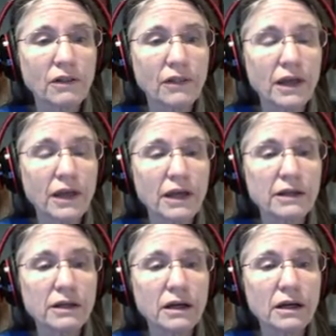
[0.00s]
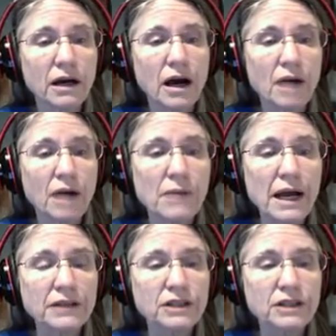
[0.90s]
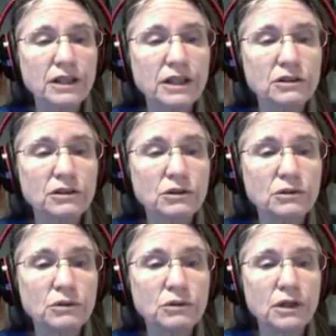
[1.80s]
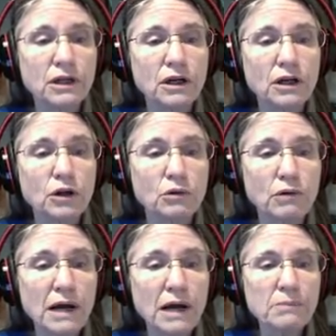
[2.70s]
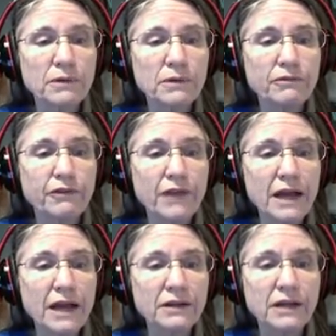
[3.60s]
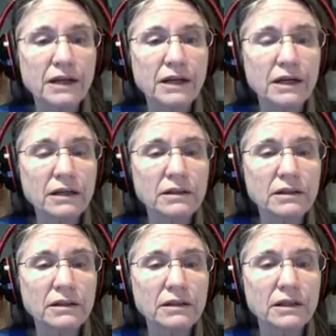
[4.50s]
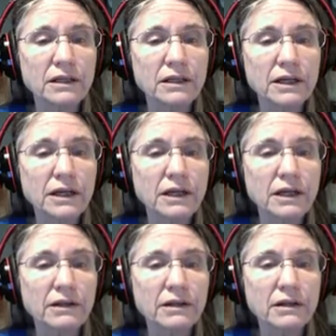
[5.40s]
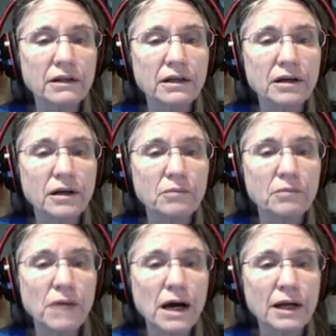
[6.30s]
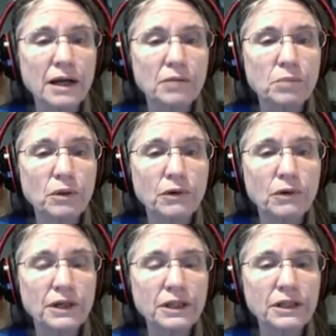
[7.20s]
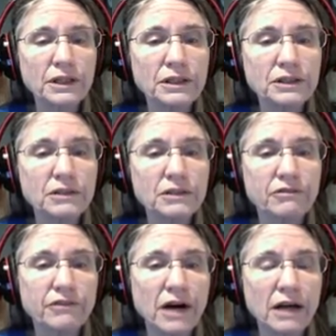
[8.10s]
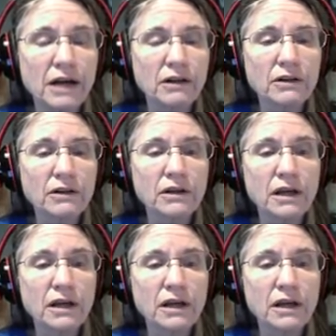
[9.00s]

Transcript: then I'm asking to grep for that data in my employees file